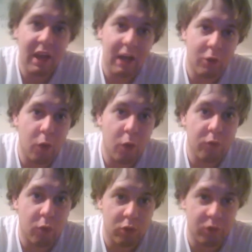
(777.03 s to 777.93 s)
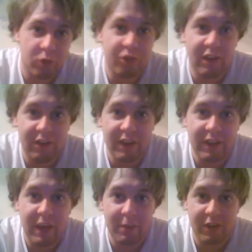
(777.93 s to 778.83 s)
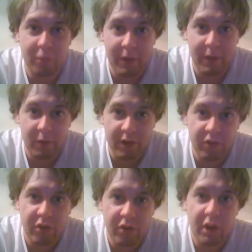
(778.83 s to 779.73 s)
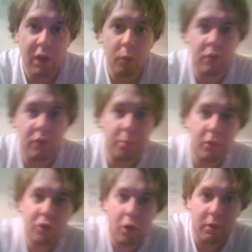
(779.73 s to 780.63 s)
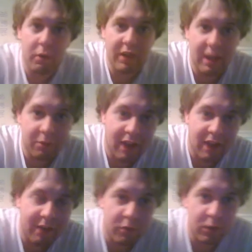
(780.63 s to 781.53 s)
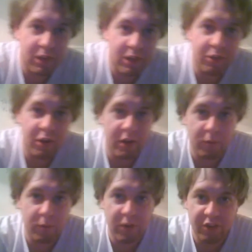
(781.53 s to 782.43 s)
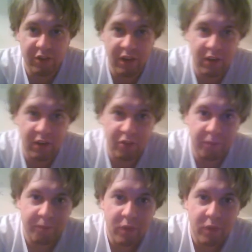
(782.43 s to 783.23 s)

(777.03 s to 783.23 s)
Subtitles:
and overall unsettling gaming experience, which most horror games haven't really done in recent years.